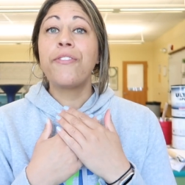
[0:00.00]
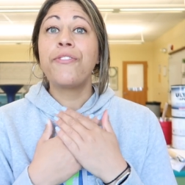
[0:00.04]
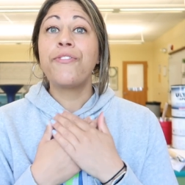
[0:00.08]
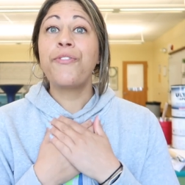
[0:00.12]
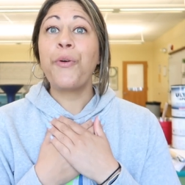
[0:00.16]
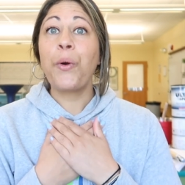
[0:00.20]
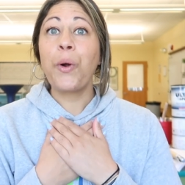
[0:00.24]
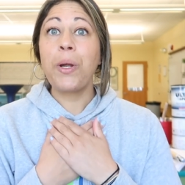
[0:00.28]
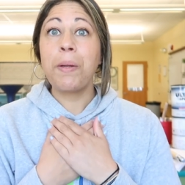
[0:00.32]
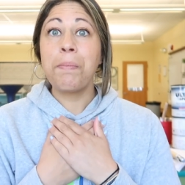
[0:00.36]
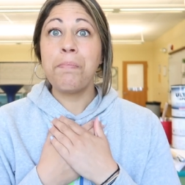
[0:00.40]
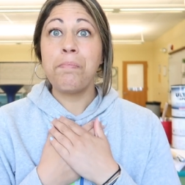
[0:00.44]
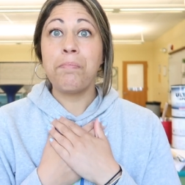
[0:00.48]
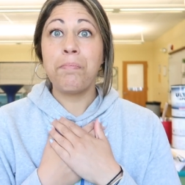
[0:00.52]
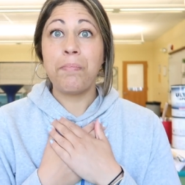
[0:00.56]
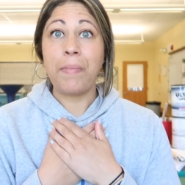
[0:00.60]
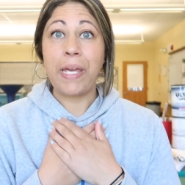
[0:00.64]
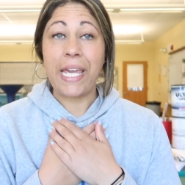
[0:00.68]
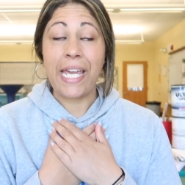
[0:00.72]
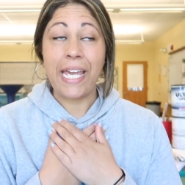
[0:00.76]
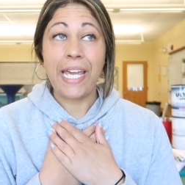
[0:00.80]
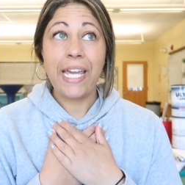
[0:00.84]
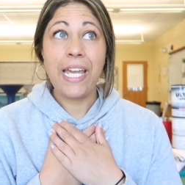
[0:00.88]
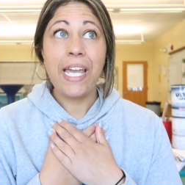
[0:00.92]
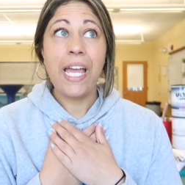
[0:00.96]
For
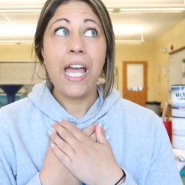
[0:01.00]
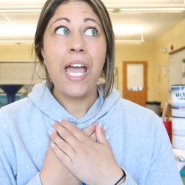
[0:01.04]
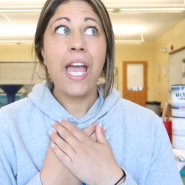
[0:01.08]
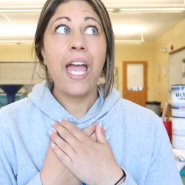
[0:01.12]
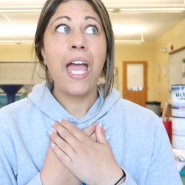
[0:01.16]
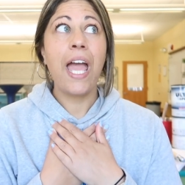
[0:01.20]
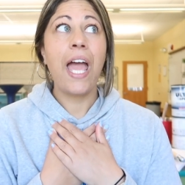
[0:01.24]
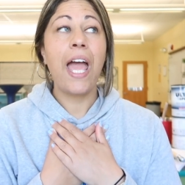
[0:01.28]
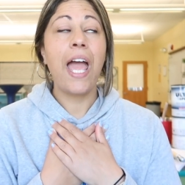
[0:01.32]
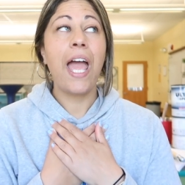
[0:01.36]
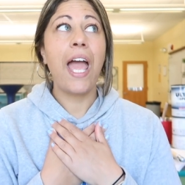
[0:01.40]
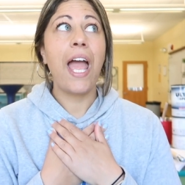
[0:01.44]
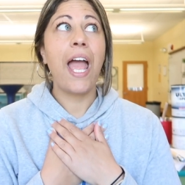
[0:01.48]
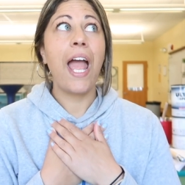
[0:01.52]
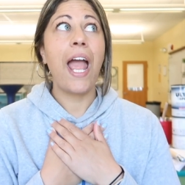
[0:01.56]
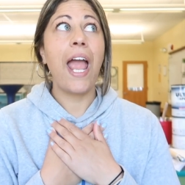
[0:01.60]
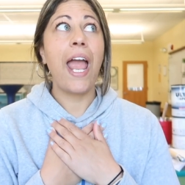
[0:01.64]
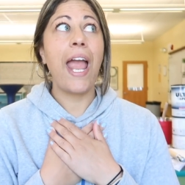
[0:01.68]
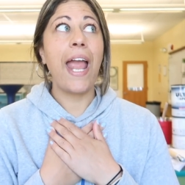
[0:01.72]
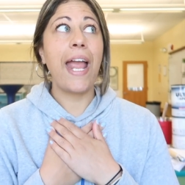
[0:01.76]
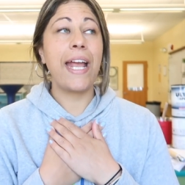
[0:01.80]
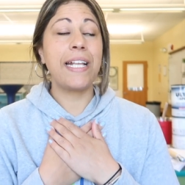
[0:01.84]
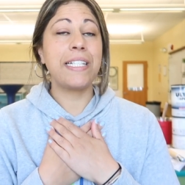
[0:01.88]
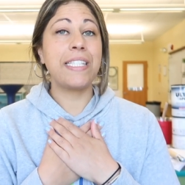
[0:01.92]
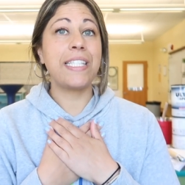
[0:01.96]
me,
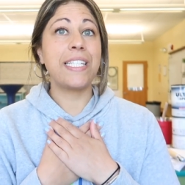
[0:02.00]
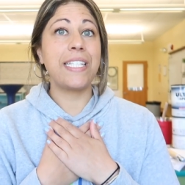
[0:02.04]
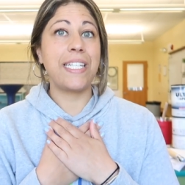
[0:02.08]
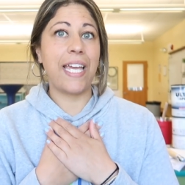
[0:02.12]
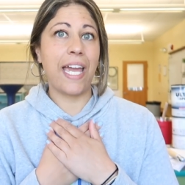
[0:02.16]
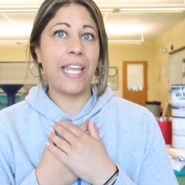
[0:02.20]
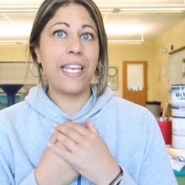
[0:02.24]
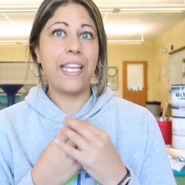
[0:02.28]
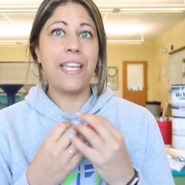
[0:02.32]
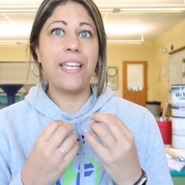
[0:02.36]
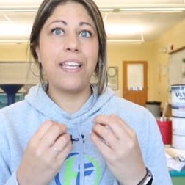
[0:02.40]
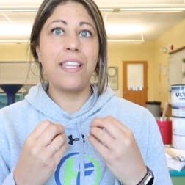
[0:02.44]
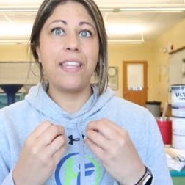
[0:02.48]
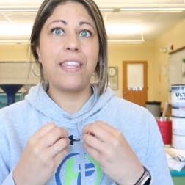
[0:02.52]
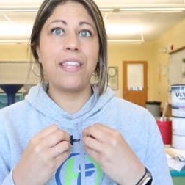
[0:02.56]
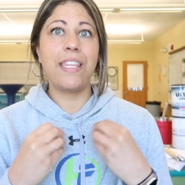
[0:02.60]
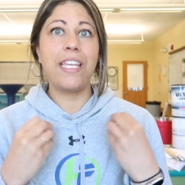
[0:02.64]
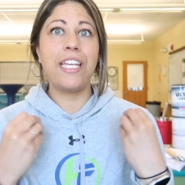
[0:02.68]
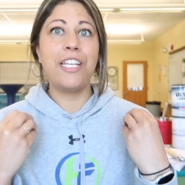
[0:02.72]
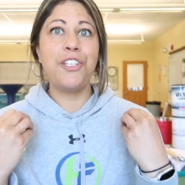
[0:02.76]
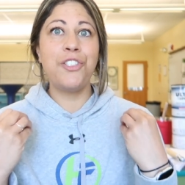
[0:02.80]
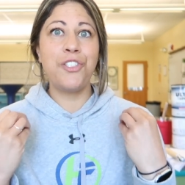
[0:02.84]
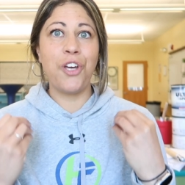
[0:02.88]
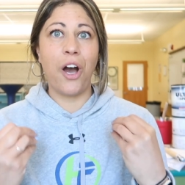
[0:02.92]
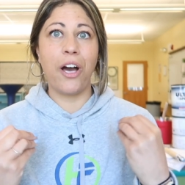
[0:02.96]
It's getting
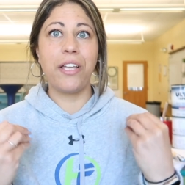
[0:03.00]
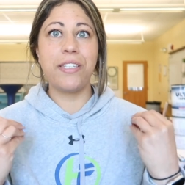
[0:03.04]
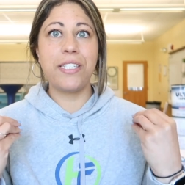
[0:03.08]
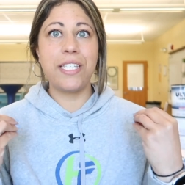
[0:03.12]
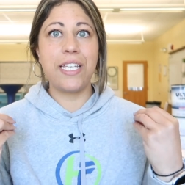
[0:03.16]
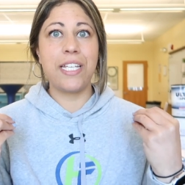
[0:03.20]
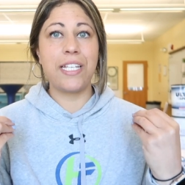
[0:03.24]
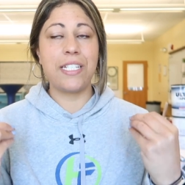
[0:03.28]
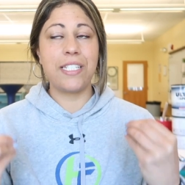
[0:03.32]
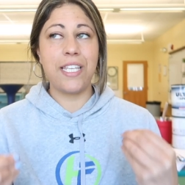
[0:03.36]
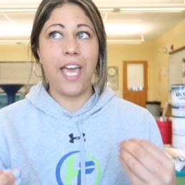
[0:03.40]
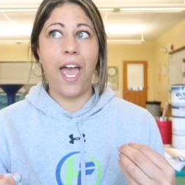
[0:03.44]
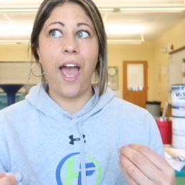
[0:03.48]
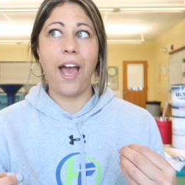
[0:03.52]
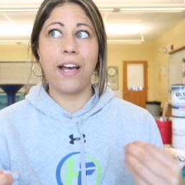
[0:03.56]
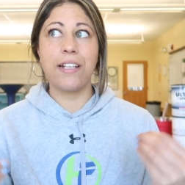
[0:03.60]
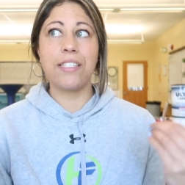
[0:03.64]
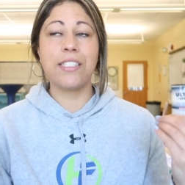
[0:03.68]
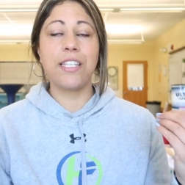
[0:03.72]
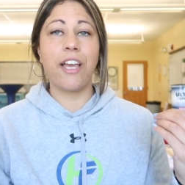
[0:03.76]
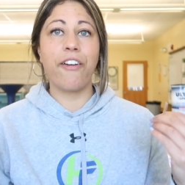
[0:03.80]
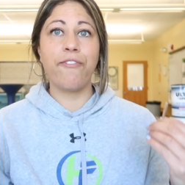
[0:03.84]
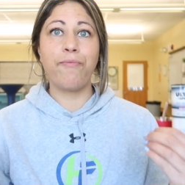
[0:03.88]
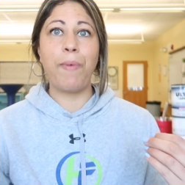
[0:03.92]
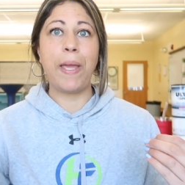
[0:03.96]
the daunting
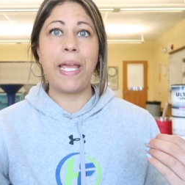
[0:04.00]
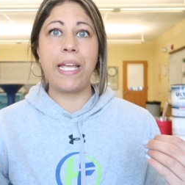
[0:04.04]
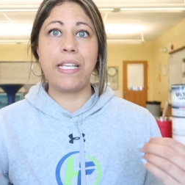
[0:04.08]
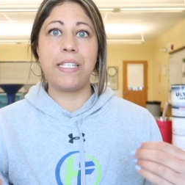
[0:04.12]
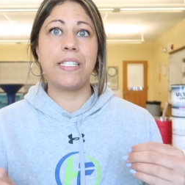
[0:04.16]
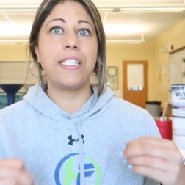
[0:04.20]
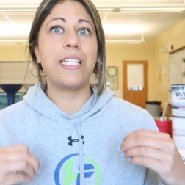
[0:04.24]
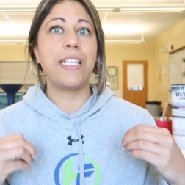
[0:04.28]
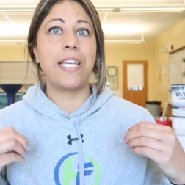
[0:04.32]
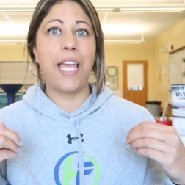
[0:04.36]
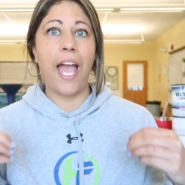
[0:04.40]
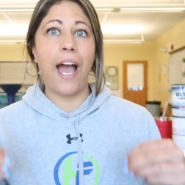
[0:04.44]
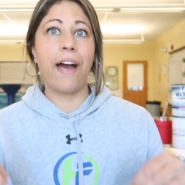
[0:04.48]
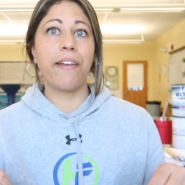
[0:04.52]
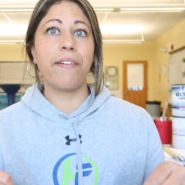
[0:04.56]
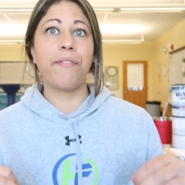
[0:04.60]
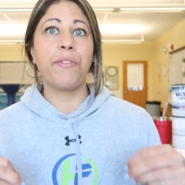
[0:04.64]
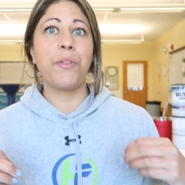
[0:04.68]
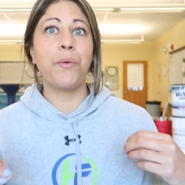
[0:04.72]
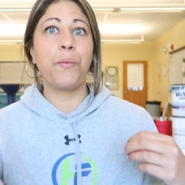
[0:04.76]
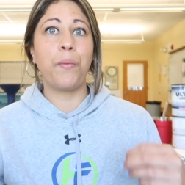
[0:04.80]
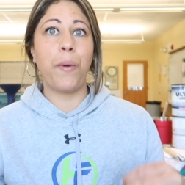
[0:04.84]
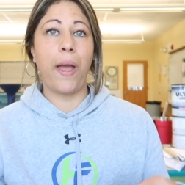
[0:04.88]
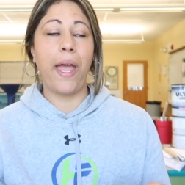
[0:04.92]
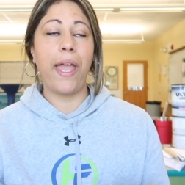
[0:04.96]
task of painting out of
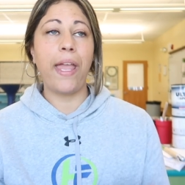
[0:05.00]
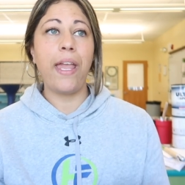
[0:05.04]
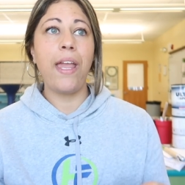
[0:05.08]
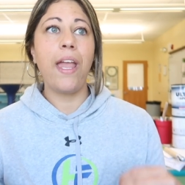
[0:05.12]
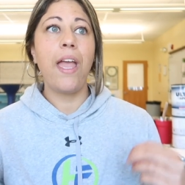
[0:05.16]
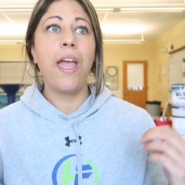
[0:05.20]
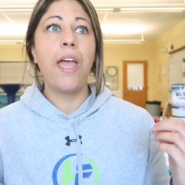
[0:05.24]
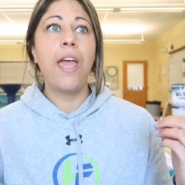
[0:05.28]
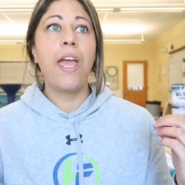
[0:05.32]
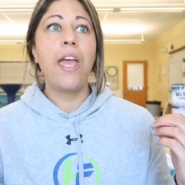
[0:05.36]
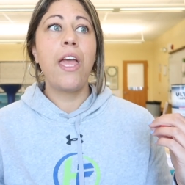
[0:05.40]
the way